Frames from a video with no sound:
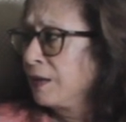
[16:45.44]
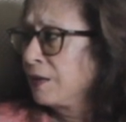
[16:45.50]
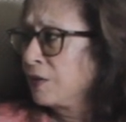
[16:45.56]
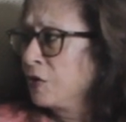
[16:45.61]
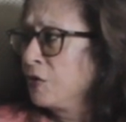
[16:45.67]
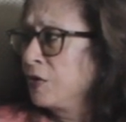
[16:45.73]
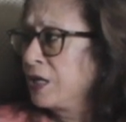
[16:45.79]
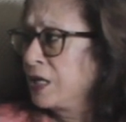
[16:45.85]

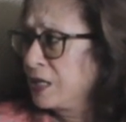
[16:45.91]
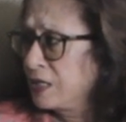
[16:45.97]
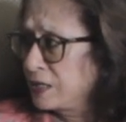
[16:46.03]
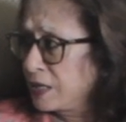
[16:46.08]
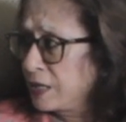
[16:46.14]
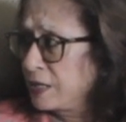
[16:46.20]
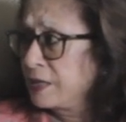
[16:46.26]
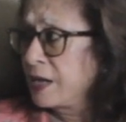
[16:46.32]

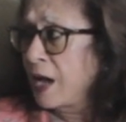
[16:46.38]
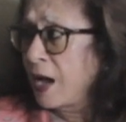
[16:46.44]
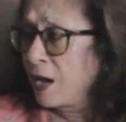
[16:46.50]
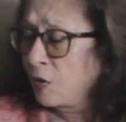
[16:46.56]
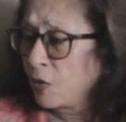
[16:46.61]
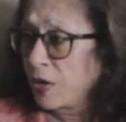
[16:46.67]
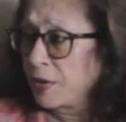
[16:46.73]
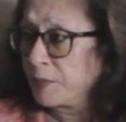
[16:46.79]
He
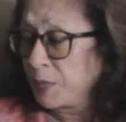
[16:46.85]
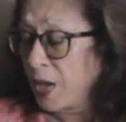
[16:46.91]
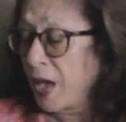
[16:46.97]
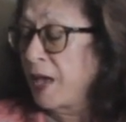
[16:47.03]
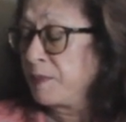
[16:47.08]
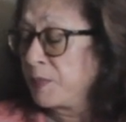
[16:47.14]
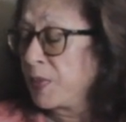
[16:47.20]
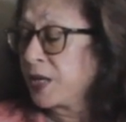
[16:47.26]
now,
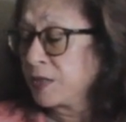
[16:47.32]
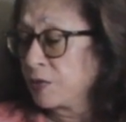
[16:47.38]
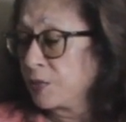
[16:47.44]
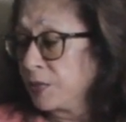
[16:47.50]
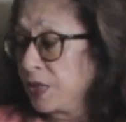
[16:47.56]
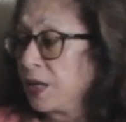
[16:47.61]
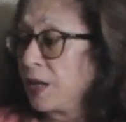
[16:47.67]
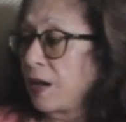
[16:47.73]
and by
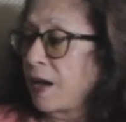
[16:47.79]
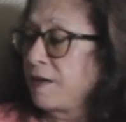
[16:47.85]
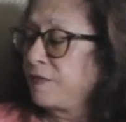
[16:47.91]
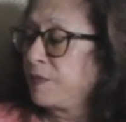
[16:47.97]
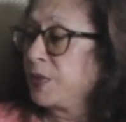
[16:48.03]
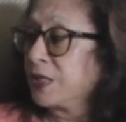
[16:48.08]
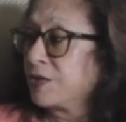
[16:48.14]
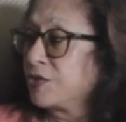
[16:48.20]
the way,
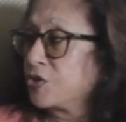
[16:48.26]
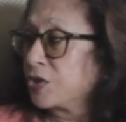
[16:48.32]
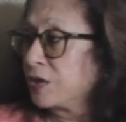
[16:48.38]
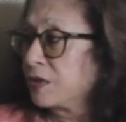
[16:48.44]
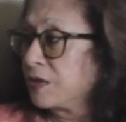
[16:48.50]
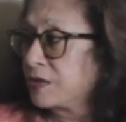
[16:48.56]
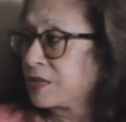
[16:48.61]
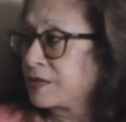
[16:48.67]
I've been a
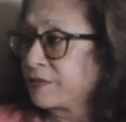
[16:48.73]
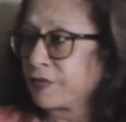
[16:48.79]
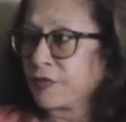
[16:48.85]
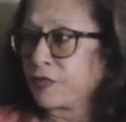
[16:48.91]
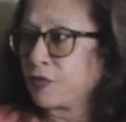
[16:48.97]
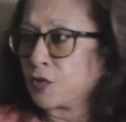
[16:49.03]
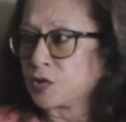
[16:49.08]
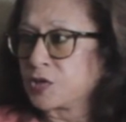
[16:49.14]
journalist
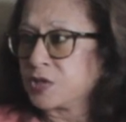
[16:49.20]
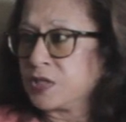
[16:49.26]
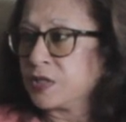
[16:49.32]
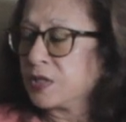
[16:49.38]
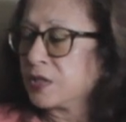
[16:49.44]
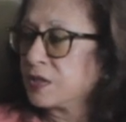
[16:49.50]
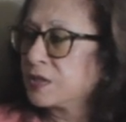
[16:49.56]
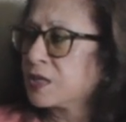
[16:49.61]
for 40
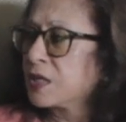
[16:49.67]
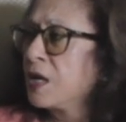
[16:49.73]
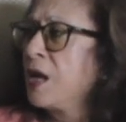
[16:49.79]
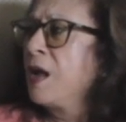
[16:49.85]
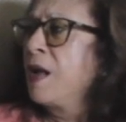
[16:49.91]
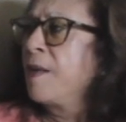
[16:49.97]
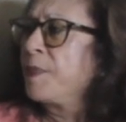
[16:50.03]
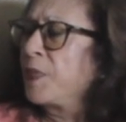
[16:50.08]
years.
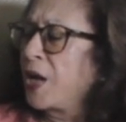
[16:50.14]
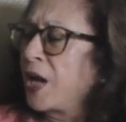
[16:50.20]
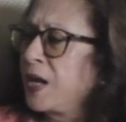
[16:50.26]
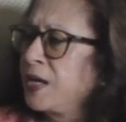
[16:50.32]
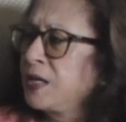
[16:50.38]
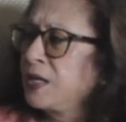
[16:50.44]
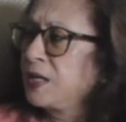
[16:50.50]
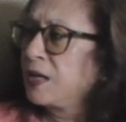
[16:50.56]

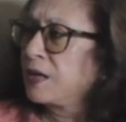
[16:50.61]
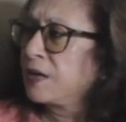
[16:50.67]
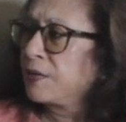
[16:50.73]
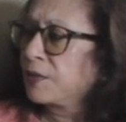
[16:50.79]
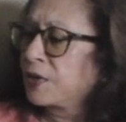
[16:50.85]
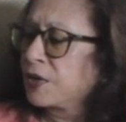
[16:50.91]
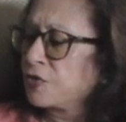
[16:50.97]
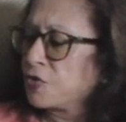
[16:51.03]
I
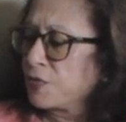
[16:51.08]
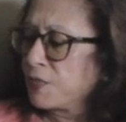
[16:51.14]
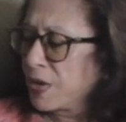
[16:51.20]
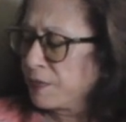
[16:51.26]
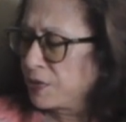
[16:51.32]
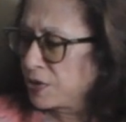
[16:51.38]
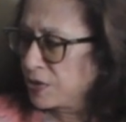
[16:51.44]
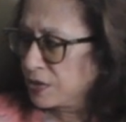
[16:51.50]
can
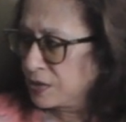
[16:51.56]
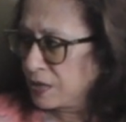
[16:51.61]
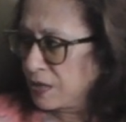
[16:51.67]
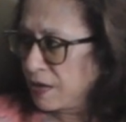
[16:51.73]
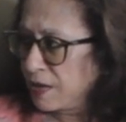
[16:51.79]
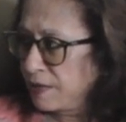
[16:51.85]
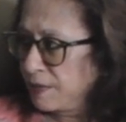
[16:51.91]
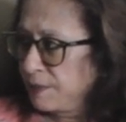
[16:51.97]
remember a
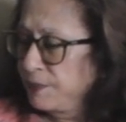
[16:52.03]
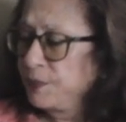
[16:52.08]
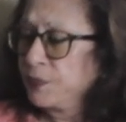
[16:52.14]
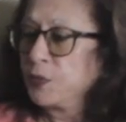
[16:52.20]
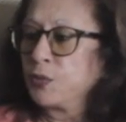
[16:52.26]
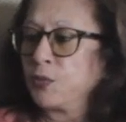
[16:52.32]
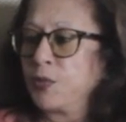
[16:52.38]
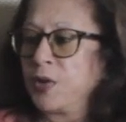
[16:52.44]
time
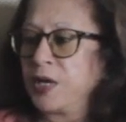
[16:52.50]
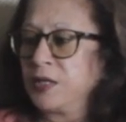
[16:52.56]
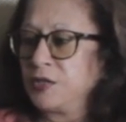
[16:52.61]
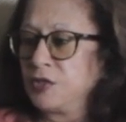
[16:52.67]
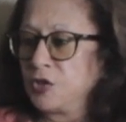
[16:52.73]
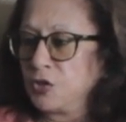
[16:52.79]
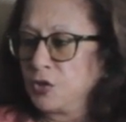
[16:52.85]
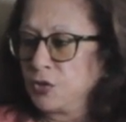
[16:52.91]

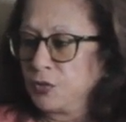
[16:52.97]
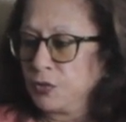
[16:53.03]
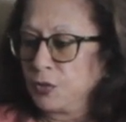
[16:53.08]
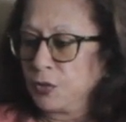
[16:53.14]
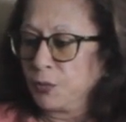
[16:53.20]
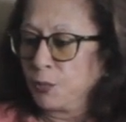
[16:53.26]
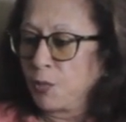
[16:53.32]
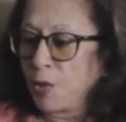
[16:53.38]
when
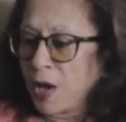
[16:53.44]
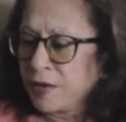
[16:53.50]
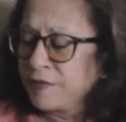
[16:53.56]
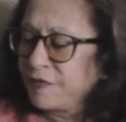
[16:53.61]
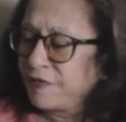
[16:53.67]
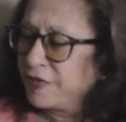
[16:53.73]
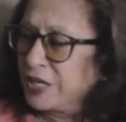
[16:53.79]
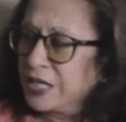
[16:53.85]

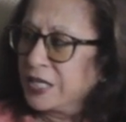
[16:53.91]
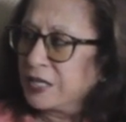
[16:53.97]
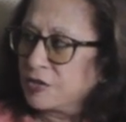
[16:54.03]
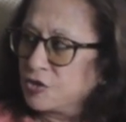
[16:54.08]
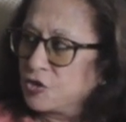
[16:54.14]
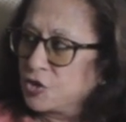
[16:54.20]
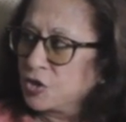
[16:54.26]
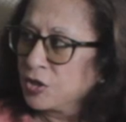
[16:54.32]
one
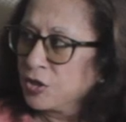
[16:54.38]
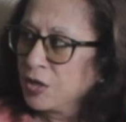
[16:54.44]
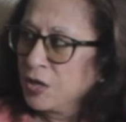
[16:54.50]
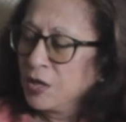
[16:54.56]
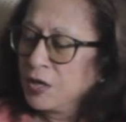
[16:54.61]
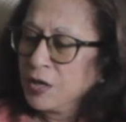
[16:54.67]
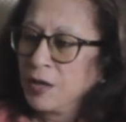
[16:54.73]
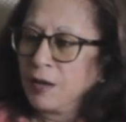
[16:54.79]
village
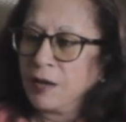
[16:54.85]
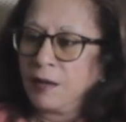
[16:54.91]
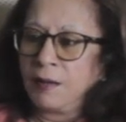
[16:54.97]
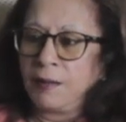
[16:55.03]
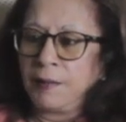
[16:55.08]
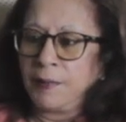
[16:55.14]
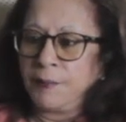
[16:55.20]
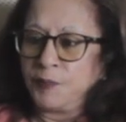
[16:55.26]

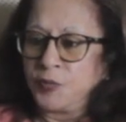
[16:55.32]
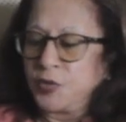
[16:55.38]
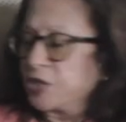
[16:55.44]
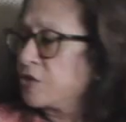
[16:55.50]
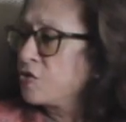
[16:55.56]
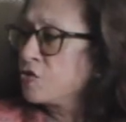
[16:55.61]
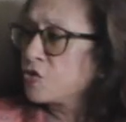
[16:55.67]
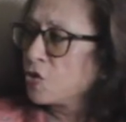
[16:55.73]

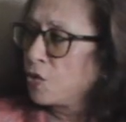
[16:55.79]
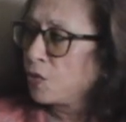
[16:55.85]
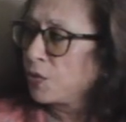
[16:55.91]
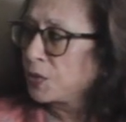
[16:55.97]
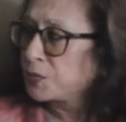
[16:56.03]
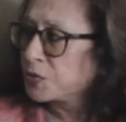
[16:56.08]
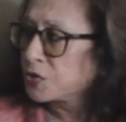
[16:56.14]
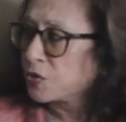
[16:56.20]
didn't know
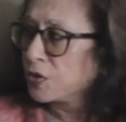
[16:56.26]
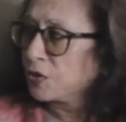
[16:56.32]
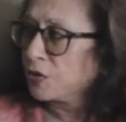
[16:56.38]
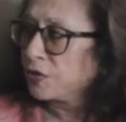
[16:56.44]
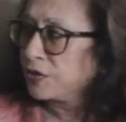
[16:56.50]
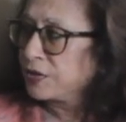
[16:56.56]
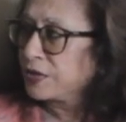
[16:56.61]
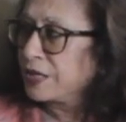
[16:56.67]
what was going
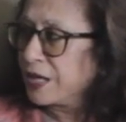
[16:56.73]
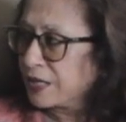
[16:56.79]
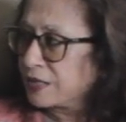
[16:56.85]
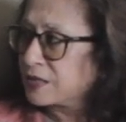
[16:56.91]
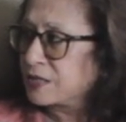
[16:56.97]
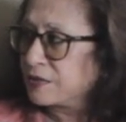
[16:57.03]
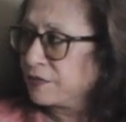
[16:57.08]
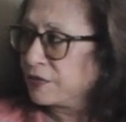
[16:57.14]
on in the
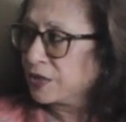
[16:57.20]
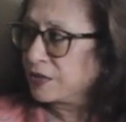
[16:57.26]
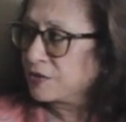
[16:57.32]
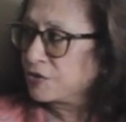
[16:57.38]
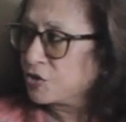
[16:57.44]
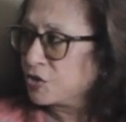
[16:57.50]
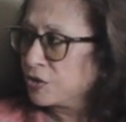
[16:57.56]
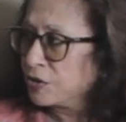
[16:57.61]
next
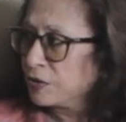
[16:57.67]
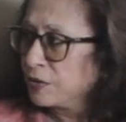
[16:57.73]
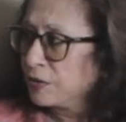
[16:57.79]
village.